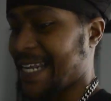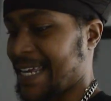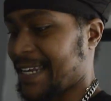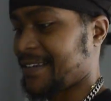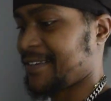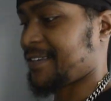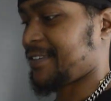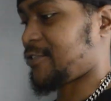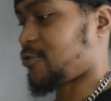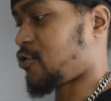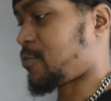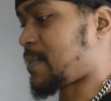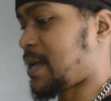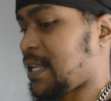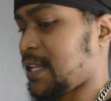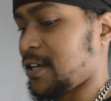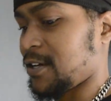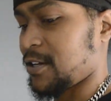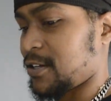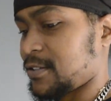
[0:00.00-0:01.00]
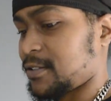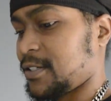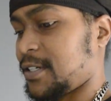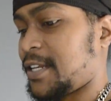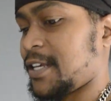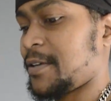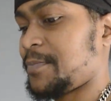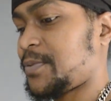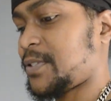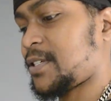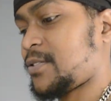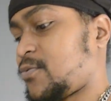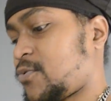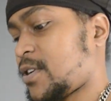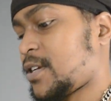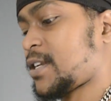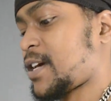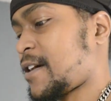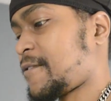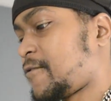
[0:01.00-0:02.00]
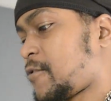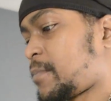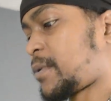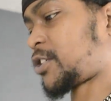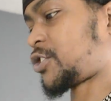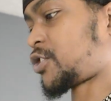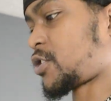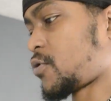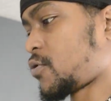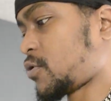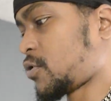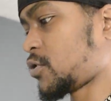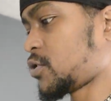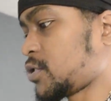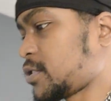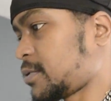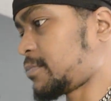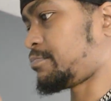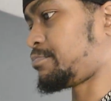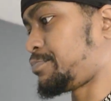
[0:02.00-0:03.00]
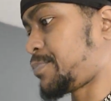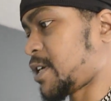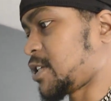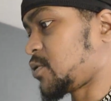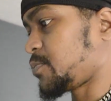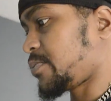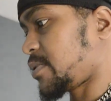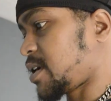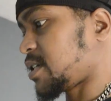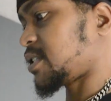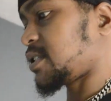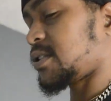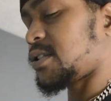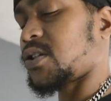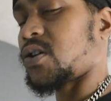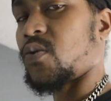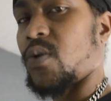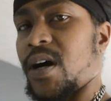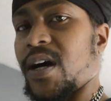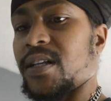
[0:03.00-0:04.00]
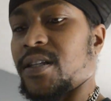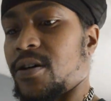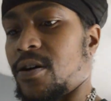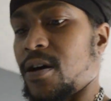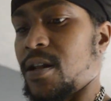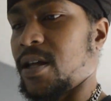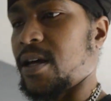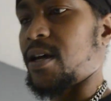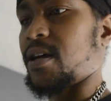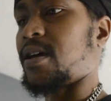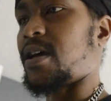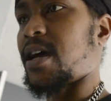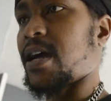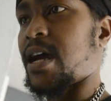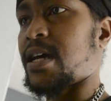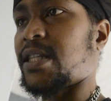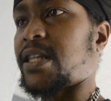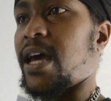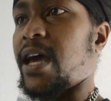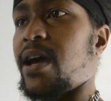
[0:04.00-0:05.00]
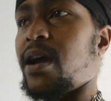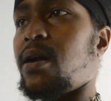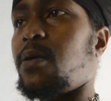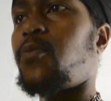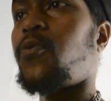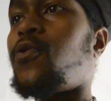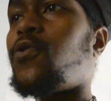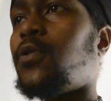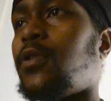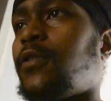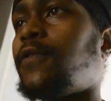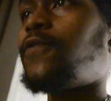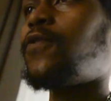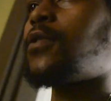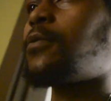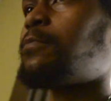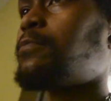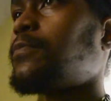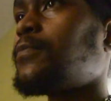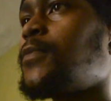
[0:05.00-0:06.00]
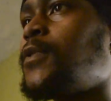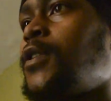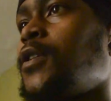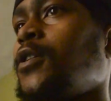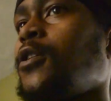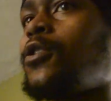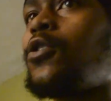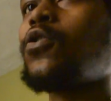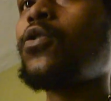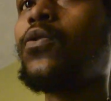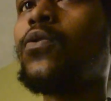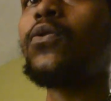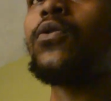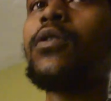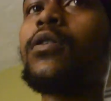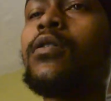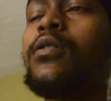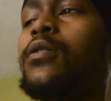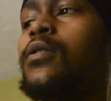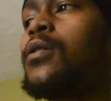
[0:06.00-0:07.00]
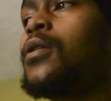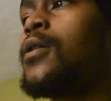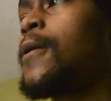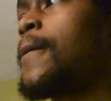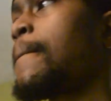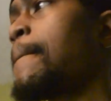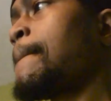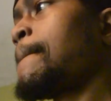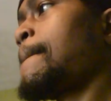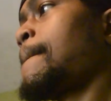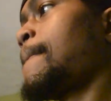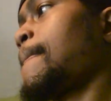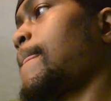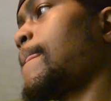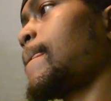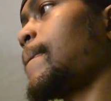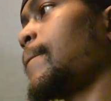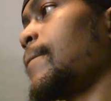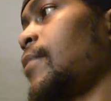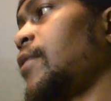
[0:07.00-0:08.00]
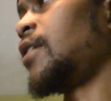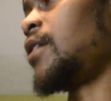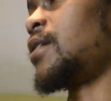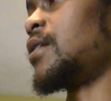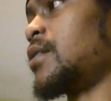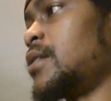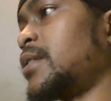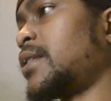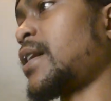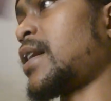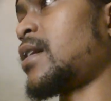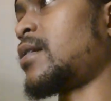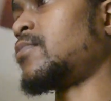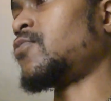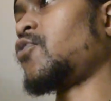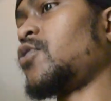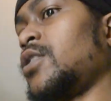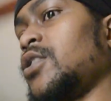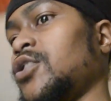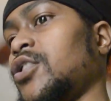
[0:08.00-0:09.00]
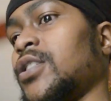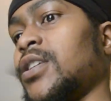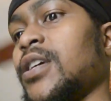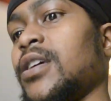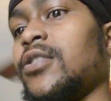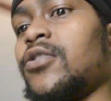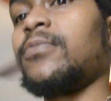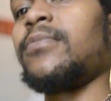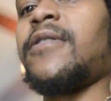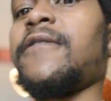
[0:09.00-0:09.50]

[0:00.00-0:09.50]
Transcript: it. Doing my little dips and whatnot for my shoulders, bench pressing, squats, all that. I got the ab roller for the core. Yeah, now I'm really just getting on